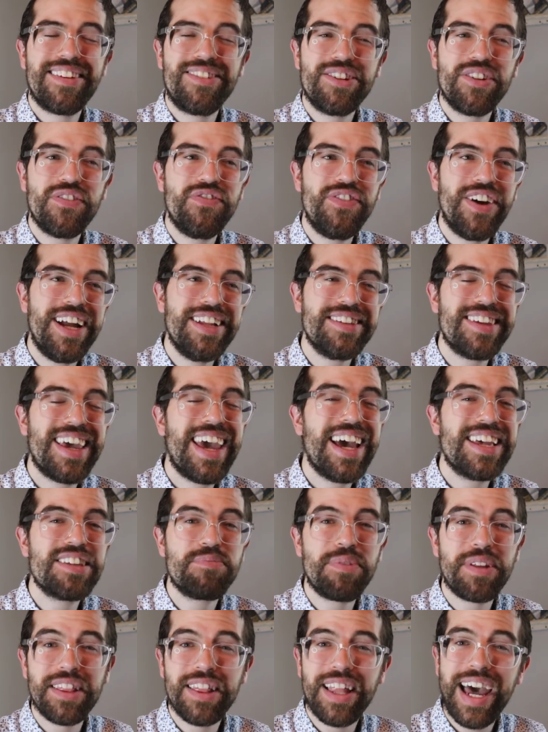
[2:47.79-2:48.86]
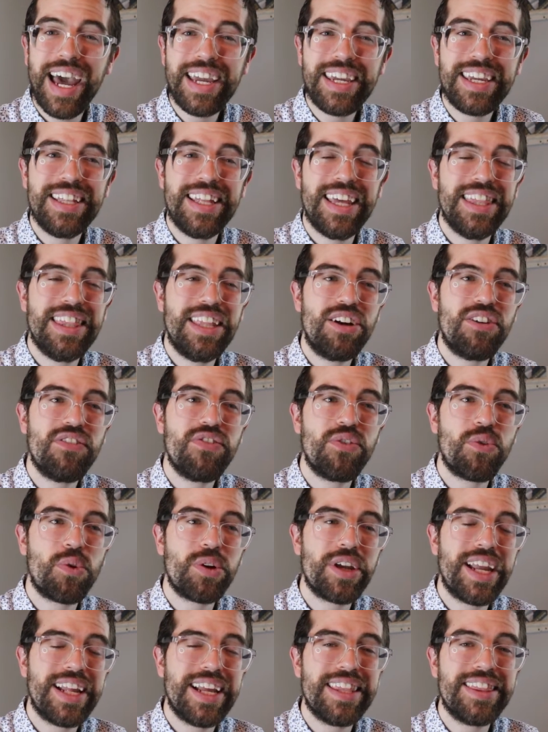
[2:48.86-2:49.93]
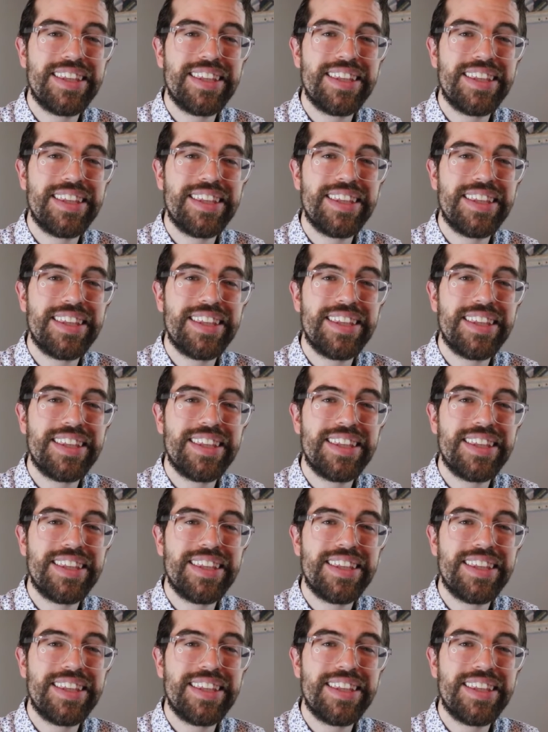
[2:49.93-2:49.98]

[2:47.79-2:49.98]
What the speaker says: Their defense has been lacking, and therefore, again,